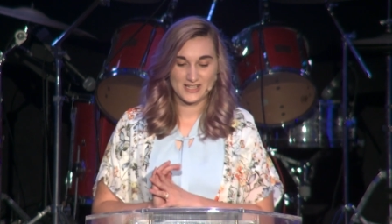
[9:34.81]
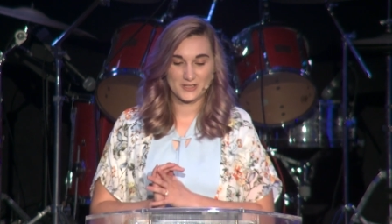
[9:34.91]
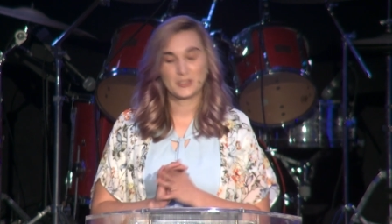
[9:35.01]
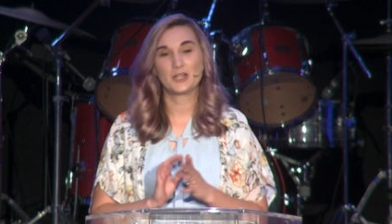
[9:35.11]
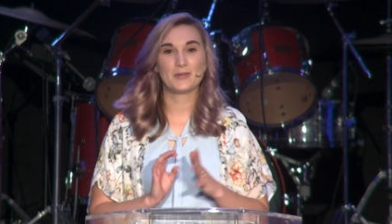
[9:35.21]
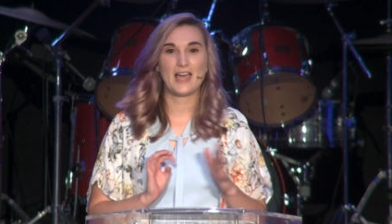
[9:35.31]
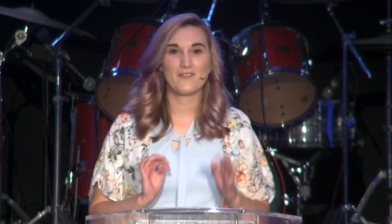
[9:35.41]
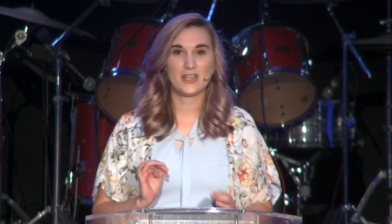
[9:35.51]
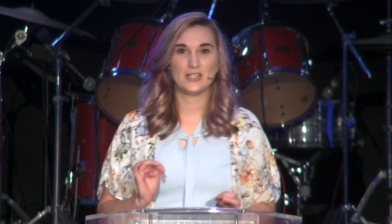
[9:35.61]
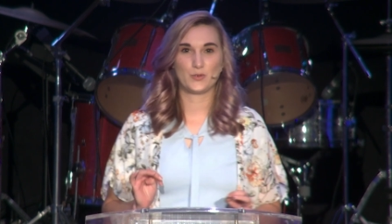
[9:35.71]
So here we
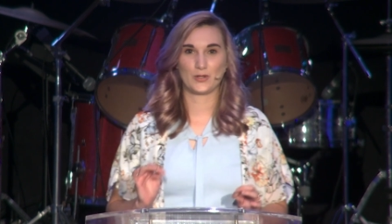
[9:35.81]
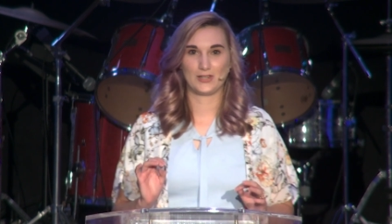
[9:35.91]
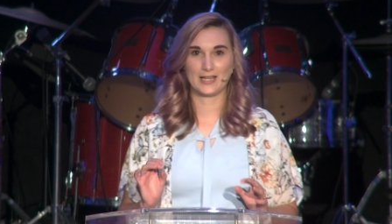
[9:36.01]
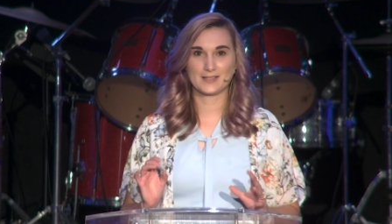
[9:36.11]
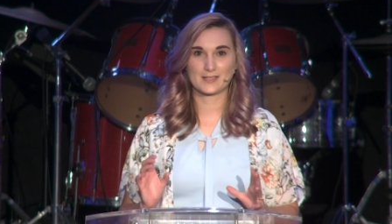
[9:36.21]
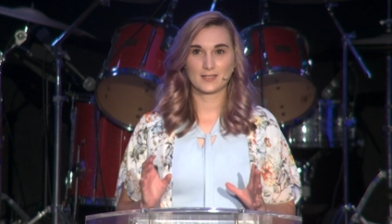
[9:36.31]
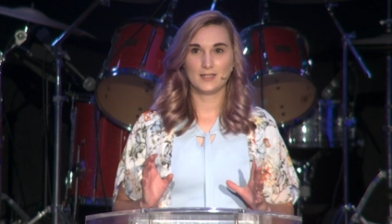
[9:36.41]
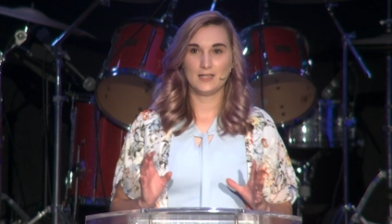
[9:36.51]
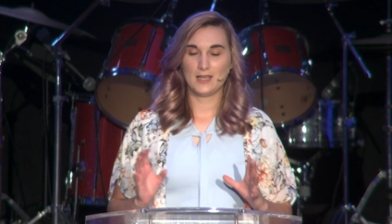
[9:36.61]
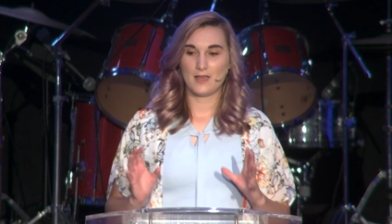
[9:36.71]
have the Israelites
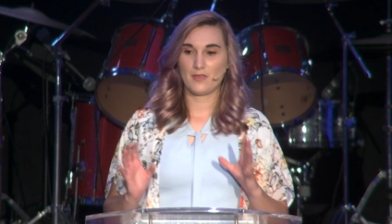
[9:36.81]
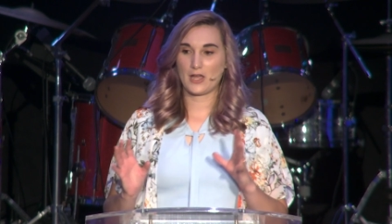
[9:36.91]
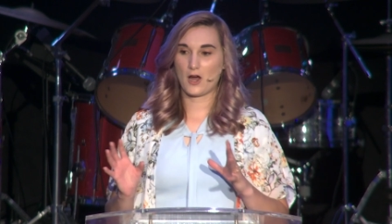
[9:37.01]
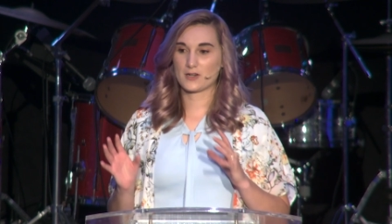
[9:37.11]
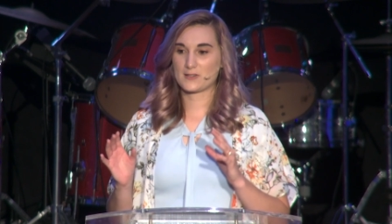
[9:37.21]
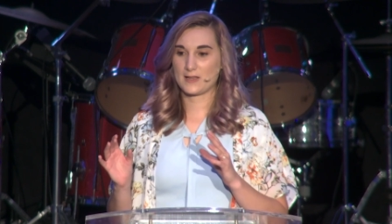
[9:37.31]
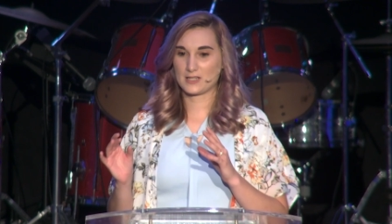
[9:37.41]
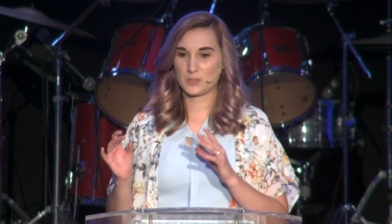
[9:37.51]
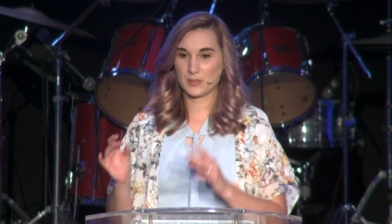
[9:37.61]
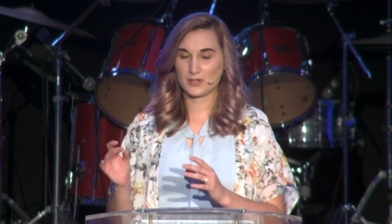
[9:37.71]
that are
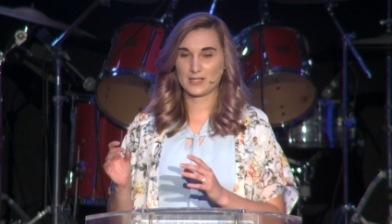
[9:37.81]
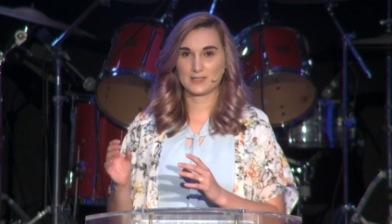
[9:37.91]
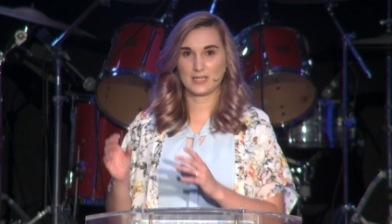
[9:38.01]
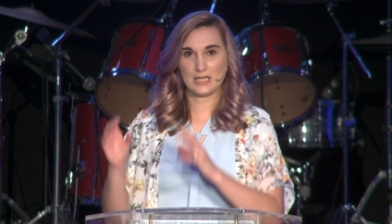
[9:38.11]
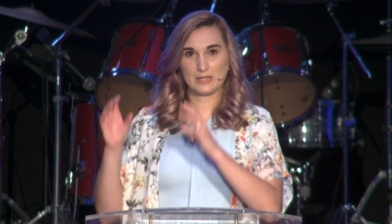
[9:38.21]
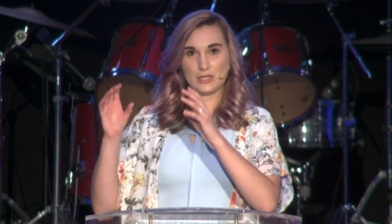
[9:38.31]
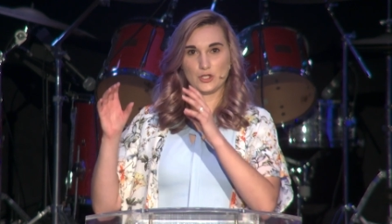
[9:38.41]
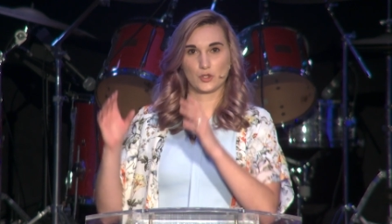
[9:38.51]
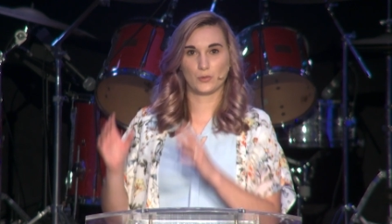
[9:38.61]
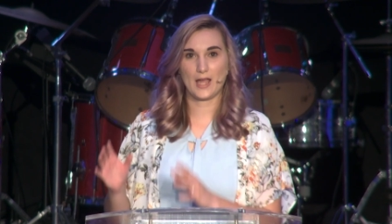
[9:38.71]
experiencing the
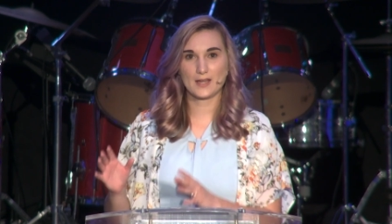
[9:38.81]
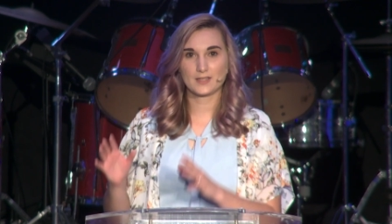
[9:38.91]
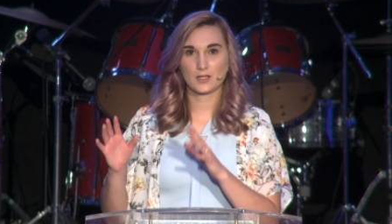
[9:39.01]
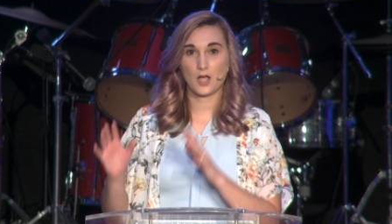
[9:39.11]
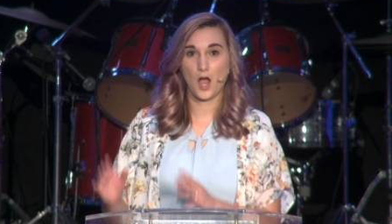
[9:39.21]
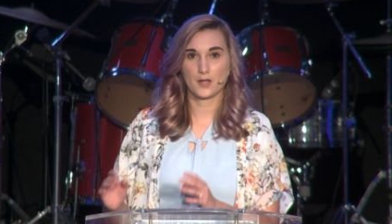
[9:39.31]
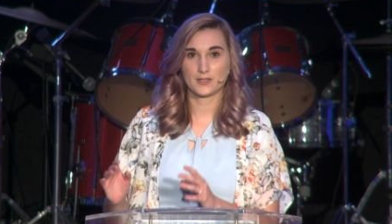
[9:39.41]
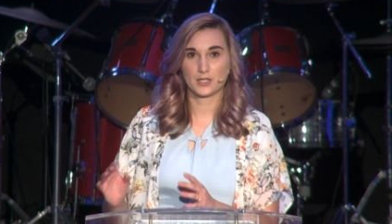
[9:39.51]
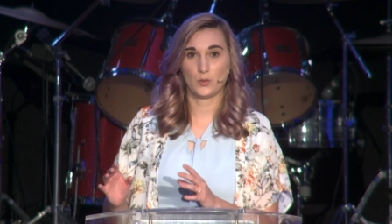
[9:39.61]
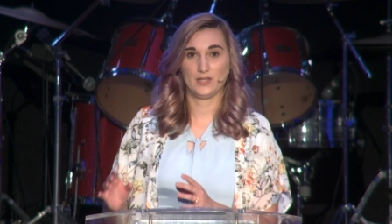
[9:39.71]
direct
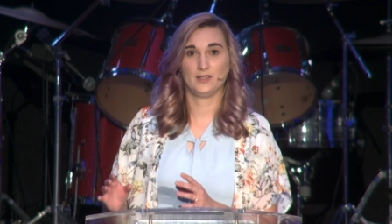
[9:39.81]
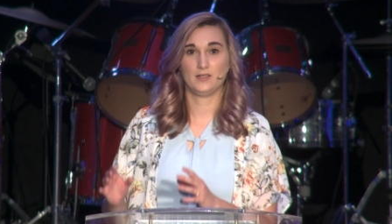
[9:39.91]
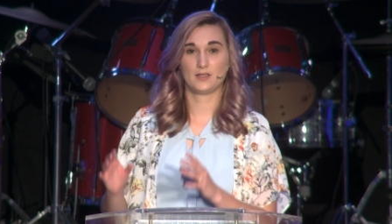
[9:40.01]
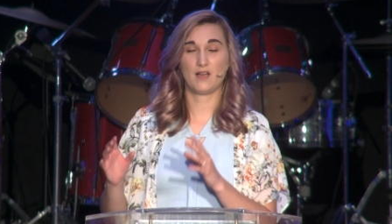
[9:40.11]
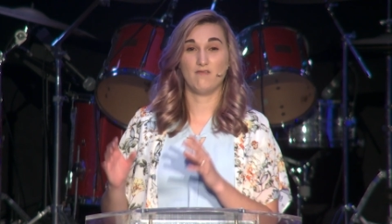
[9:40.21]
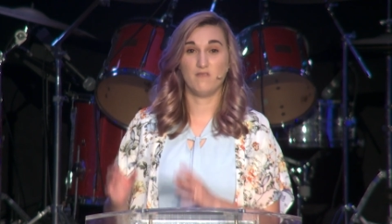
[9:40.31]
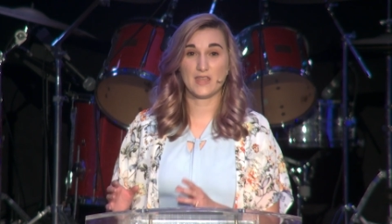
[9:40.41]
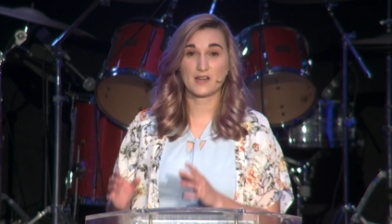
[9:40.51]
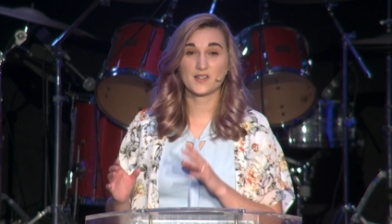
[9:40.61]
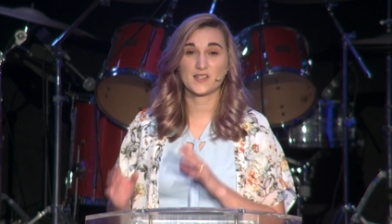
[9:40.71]
consequences of
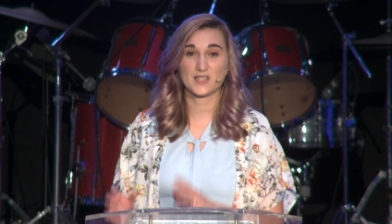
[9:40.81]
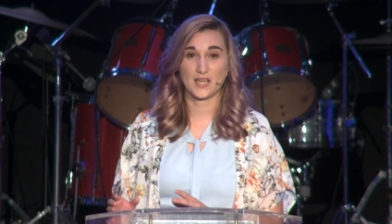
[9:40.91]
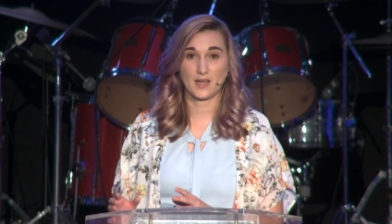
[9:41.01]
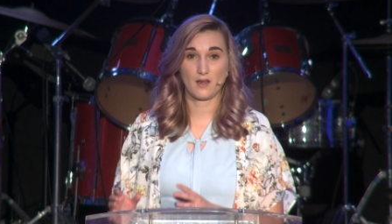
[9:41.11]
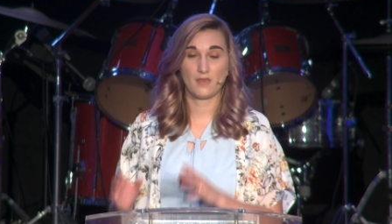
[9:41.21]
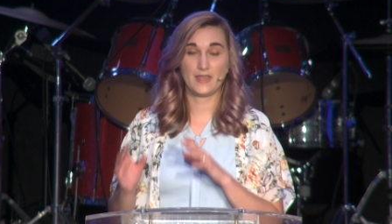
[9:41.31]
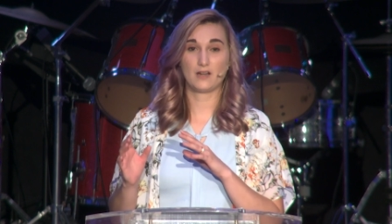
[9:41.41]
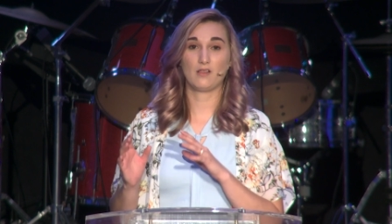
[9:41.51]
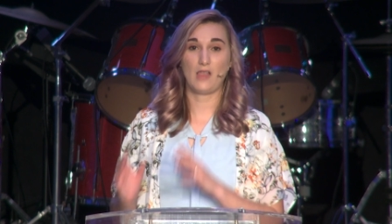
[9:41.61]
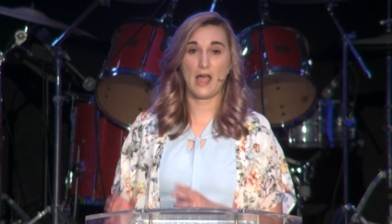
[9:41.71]
their sin,
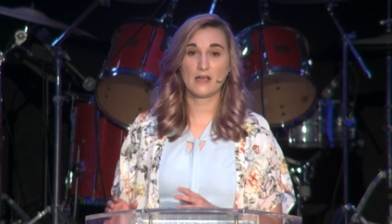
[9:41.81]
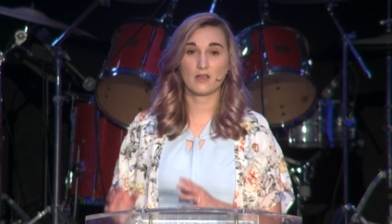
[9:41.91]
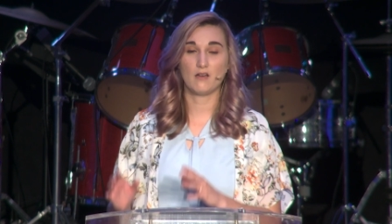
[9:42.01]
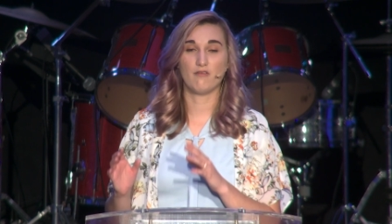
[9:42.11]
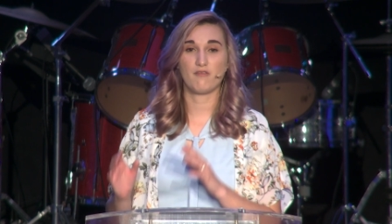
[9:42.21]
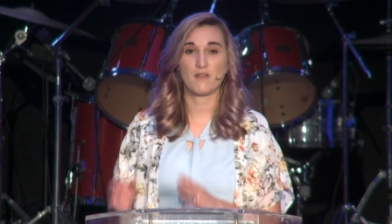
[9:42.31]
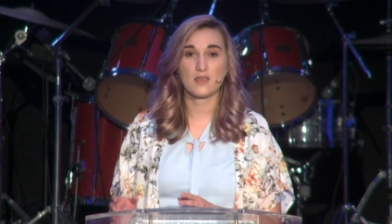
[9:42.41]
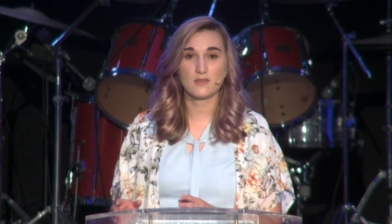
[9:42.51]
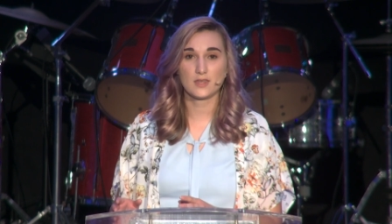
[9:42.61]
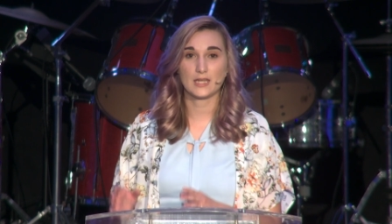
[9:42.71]
their lack of
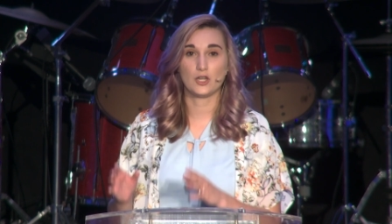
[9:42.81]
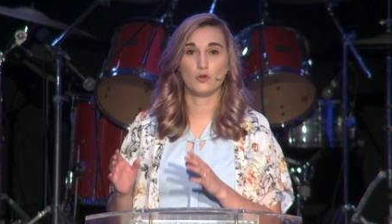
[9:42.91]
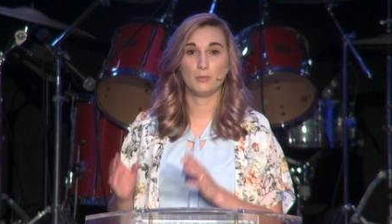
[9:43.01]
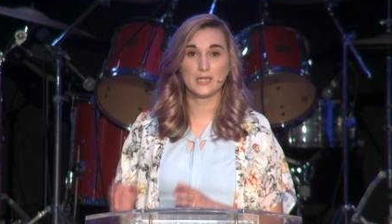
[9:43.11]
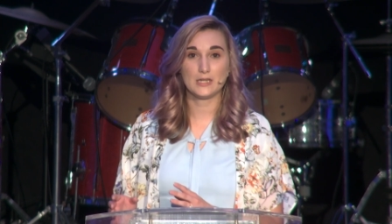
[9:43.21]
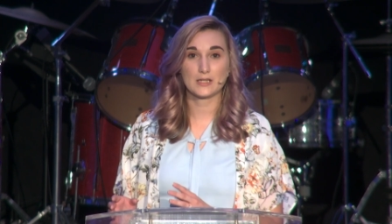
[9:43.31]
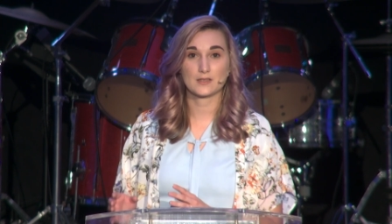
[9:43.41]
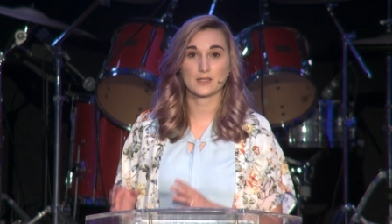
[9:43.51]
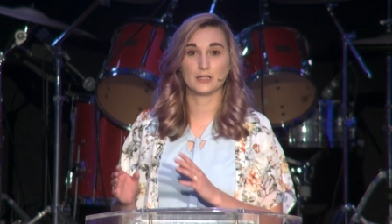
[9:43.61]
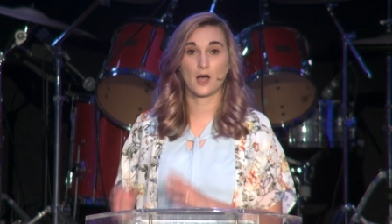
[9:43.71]
faith and
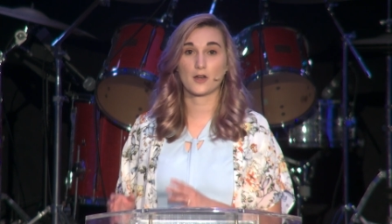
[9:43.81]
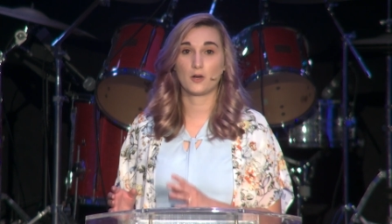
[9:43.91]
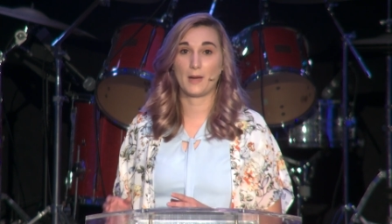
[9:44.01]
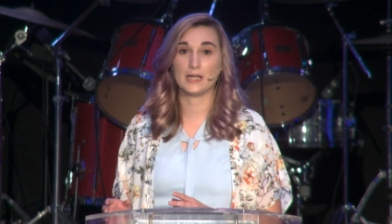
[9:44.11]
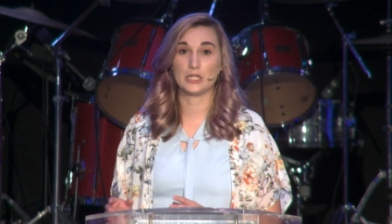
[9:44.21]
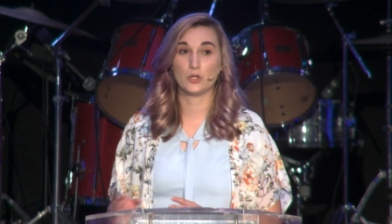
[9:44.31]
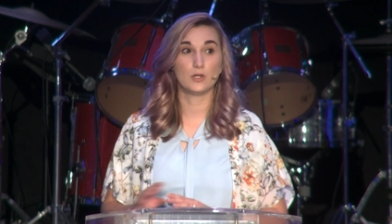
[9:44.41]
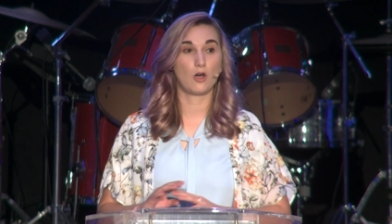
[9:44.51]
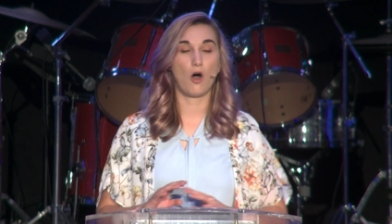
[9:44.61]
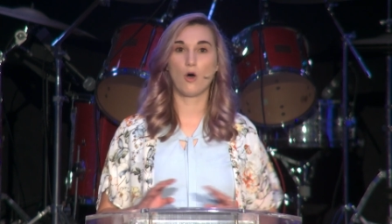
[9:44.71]
obedience in God Almighty, who
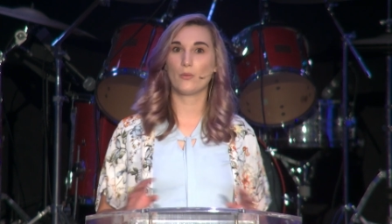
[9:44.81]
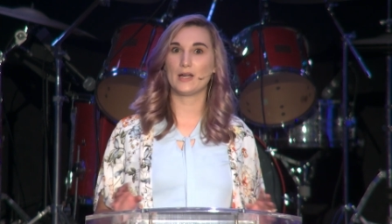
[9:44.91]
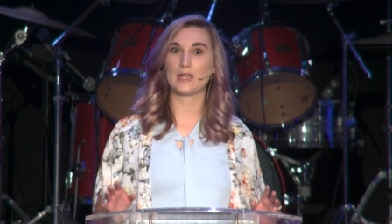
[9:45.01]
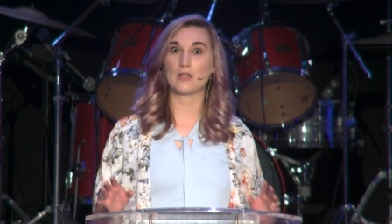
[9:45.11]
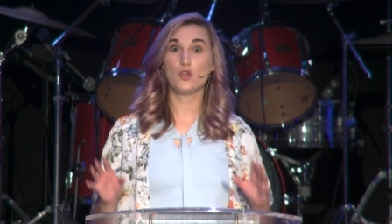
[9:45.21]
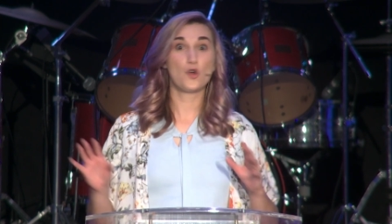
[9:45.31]
had already